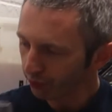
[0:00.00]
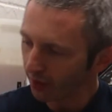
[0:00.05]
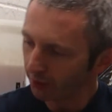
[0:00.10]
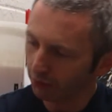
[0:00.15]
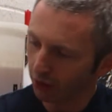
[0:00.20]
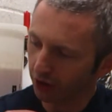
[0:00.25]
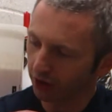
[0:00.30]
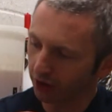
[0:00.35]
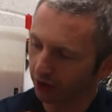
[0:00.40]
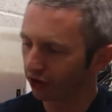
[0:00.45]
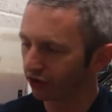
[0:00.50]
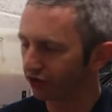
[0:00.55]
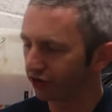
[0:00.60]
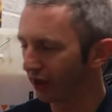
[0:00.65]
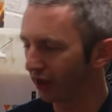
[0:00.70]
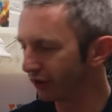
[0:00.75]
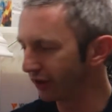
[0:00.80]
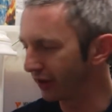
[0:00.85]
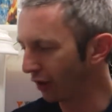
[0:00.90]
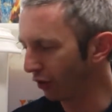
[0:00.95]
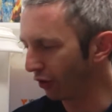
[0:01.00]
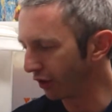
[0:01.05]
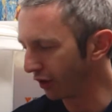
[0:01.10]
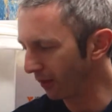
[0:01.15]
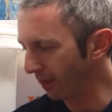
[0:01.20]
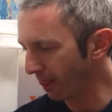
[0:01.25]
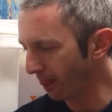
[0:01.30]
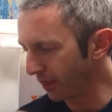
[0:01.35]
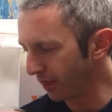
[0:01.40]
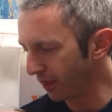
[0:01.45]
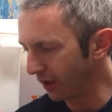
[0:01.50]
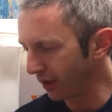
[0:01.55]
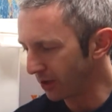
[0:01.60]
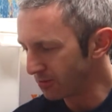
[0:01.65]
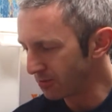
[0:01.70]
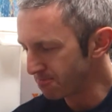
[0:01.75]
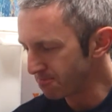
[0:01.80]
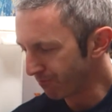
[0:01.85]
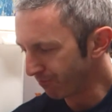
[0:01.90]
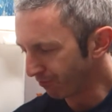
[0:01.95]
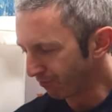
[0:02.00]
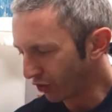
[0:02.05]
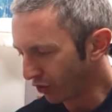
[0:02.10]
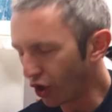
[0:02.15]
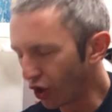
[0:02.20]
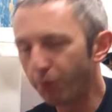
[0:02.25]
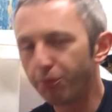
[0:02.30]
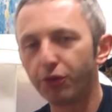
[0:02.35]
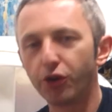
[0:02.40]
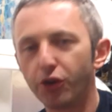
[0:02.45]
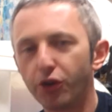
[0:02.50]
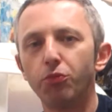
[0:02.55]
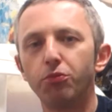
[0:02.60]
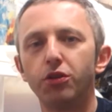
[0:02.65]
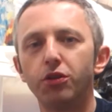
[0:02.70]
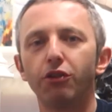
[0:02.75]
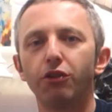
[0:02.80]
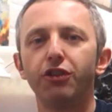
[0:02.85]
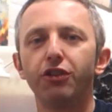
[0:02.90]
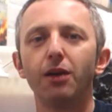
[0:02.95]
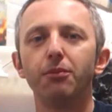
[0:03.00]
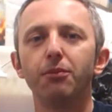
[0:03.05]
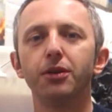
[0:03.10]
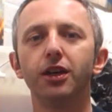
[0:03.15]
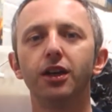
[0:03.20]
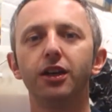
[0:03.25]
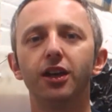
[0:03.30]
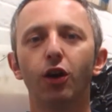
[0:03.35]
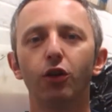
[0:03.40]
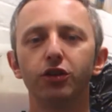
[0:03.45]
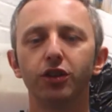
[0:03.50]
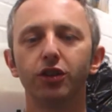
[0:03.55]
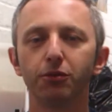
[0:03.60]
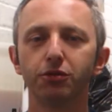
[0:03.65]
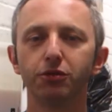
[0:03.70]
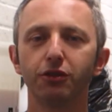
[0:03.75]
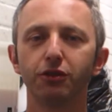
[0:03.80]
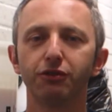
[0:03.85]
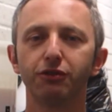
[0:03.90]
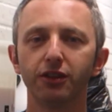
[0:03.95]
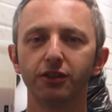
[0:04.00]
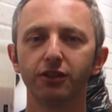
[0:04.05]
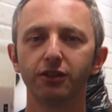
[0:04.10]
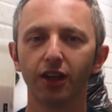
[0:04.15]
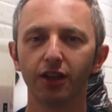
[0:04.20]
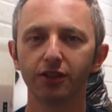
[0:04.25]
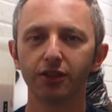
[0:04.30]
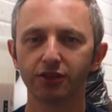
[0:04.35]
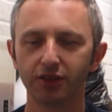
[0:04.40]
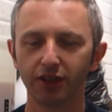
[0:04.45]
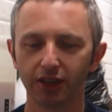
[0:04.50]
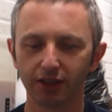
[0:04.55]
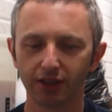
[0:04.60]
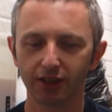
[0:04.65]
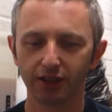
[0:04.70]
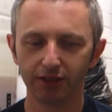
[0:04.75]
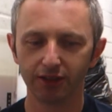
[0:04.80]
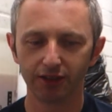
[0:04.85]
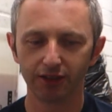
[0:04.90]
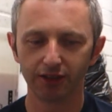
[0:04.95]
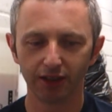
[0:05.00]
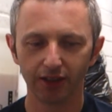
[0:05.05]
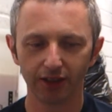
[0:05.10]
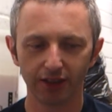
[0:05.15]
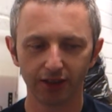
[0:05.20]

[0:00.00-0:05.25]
but I can just tell you now, the hop aroma off that beer now is absolutely fantastic, and